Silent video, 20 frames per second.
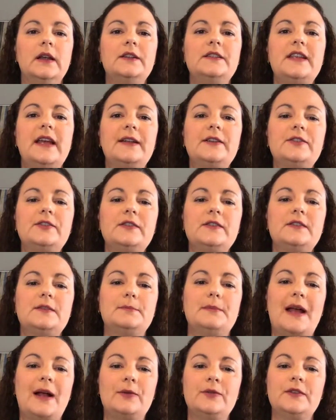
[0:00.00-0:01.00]
Tensions
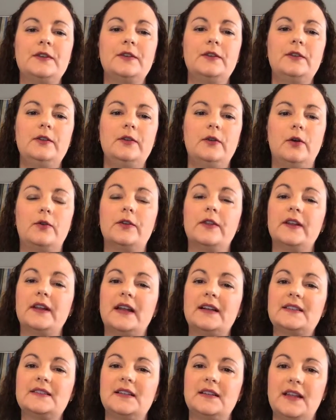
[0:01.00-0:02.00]
mounted over the
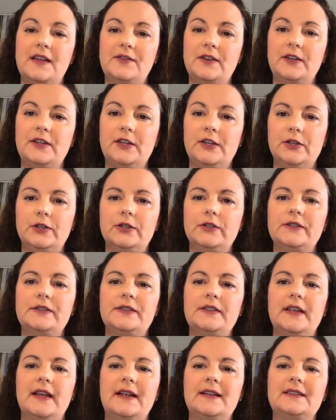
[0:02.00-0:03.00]
next 11
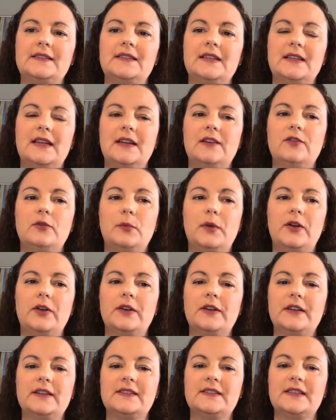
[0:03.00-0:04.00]
years as the Native
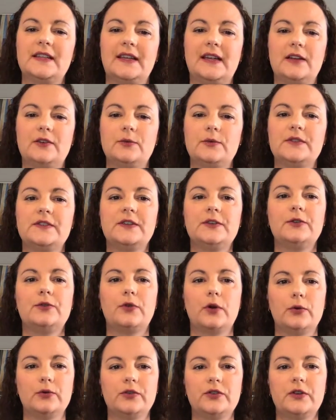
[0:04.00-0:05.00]
Americans' land was
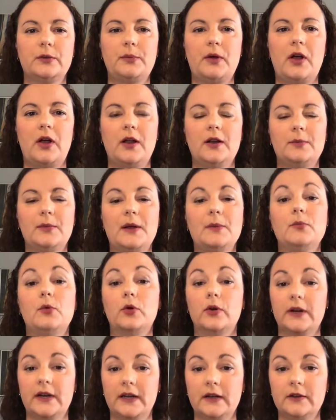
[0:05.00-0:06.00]
encroached upon by
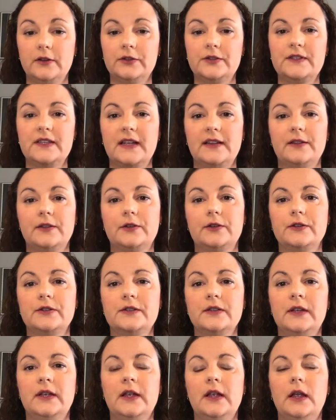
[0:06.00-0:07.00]
more English
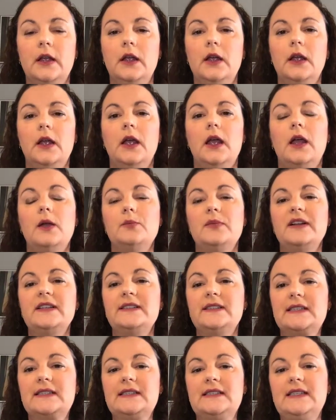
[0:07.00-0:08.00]
settlers, and by
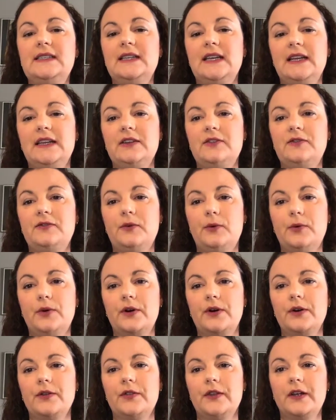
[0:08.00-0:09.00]

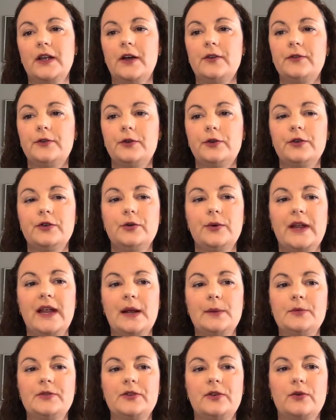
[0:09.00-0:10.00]
1684, the governor in New
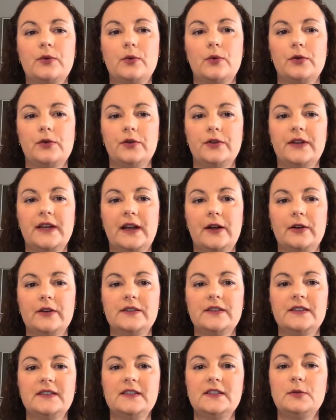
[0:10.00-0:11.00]
Hampshire ordered
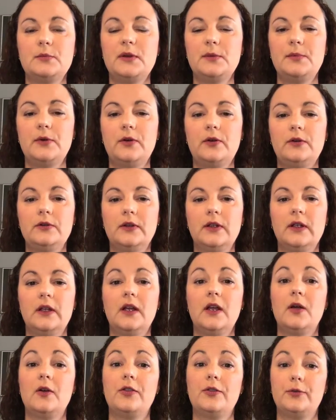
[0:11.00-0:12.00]
garrisons to be built
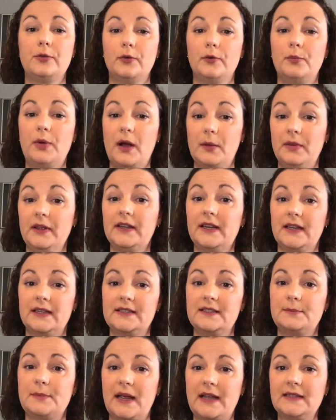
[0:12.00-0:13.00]
through public
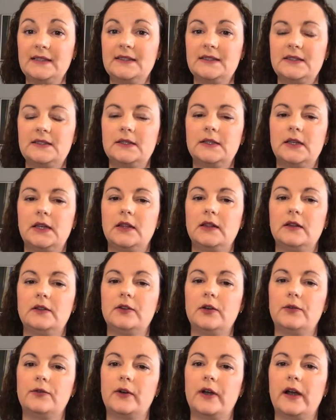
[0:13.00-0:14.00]
expense in the
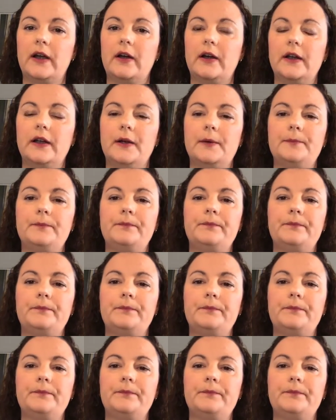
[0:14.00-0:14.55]
Dover area.